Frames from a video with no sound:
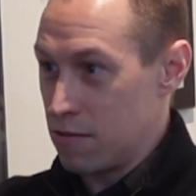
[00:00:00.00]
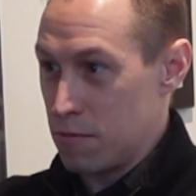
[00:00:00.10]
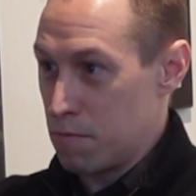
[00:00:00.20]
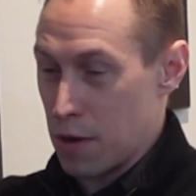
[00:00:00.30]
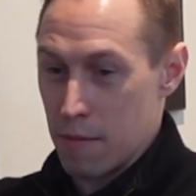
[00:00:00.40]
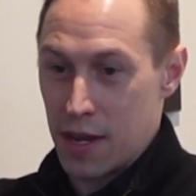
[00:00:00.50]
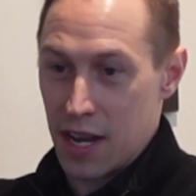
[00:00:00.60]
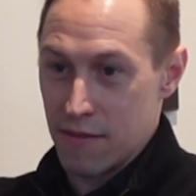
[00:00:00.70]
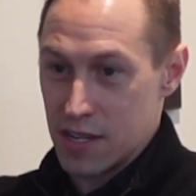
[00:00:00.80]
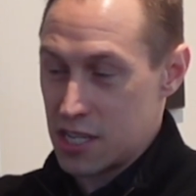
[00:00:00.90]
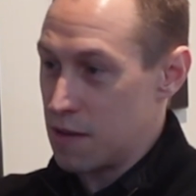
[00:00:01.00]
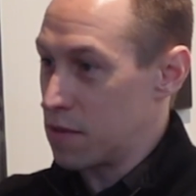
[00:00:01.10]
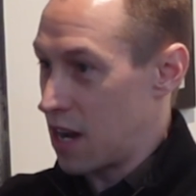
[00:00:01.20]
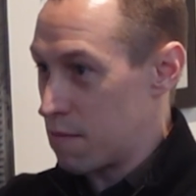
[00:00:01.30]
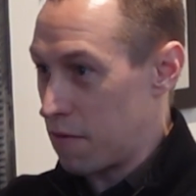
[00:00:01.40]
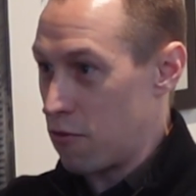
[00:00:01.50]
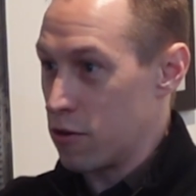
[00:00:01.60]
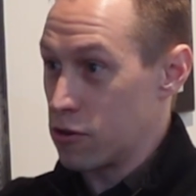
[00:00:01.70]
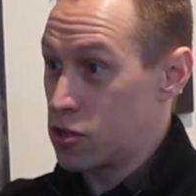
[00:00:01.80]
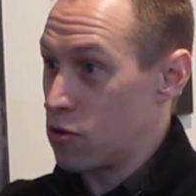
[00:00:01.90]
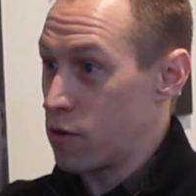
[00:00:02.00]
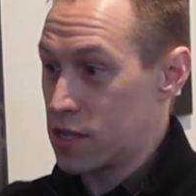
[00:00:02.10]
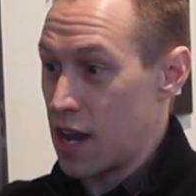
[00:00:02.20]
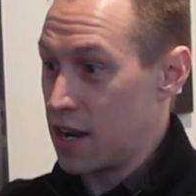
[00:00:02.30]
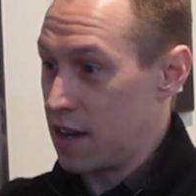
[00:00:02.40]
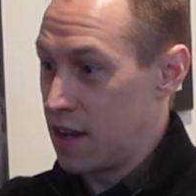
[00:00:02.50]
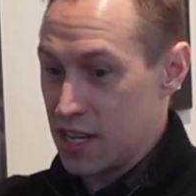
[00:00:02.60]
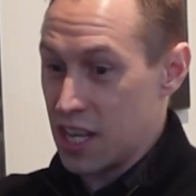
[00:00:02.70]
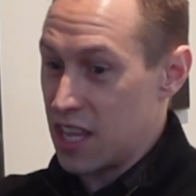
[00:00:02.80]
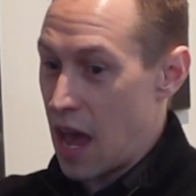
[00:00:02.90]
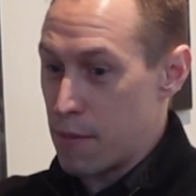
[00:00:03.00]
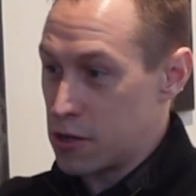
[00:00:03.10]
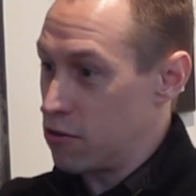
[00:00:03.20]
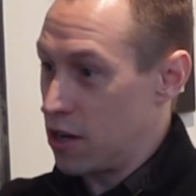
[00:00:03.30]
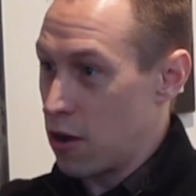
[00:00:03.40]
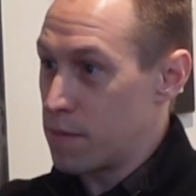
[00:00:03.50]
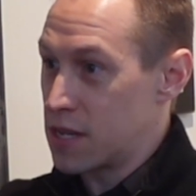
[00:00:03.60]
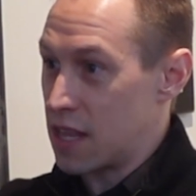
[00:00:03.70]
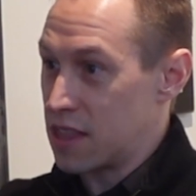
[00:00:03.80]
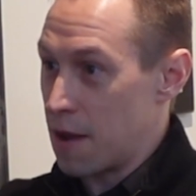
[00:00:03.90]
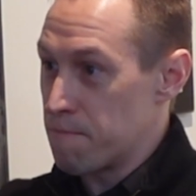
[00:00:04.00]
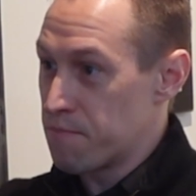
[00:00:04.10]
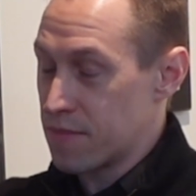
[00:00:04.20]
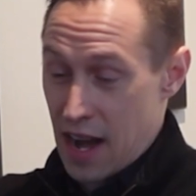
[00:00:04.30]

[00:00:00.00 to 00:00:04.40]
You probably can't even sleep the night before. You're so excited to get the opportunity to upset them.